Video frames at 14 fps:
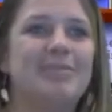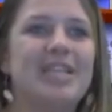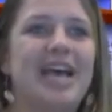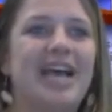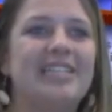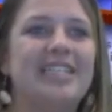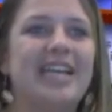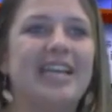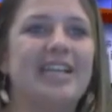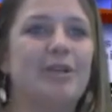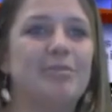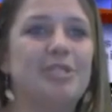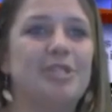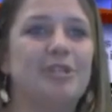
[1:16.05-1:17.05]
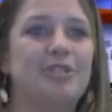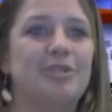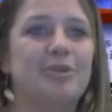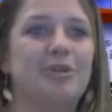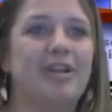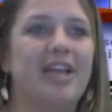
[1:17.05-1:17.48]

high tech comes to your door